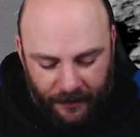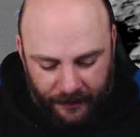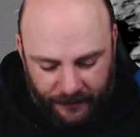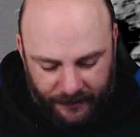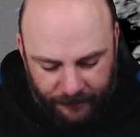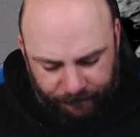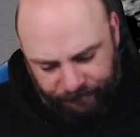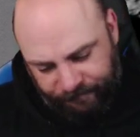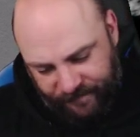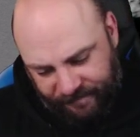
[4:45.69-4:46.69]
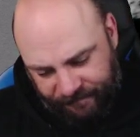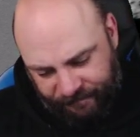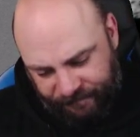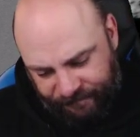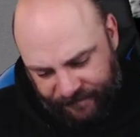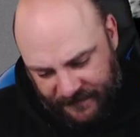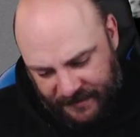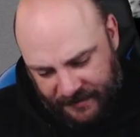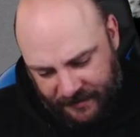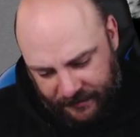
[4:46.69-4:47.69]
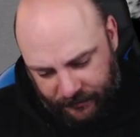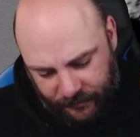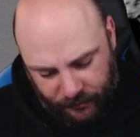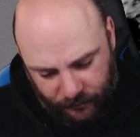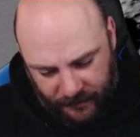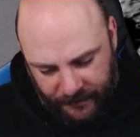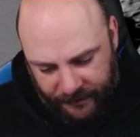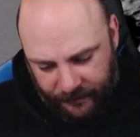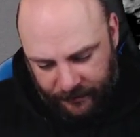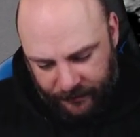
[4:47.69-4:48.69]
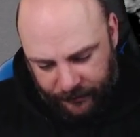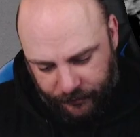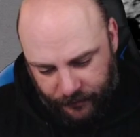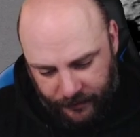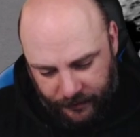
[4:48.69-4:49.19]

is, that's a little too wide, undo,